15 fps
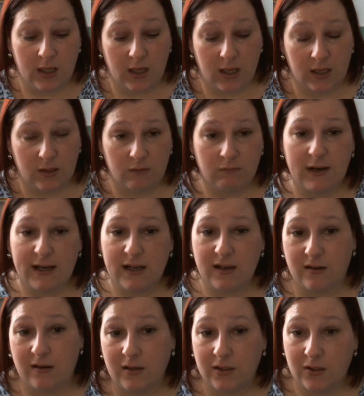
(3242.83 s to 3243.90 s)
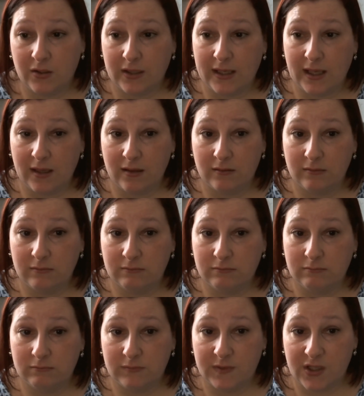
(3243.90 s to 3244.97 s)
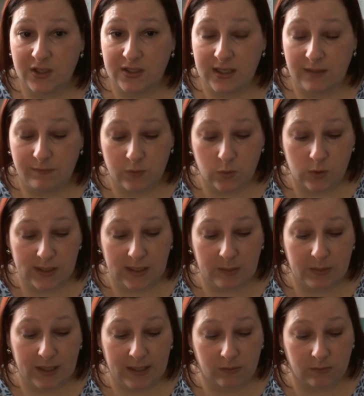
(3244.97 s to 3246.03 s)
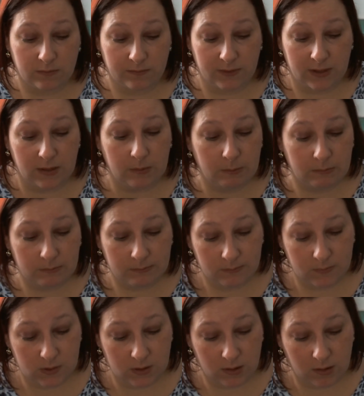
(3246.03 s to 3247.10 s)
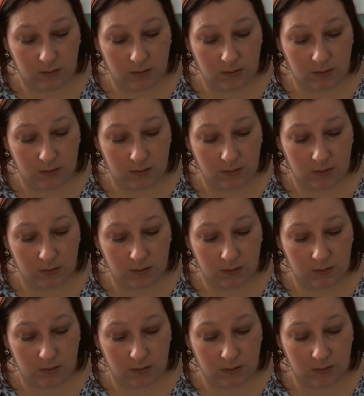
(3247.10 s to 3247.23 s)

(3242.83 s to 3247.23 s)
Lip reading: and I reckon I could get £13-14 for him. So,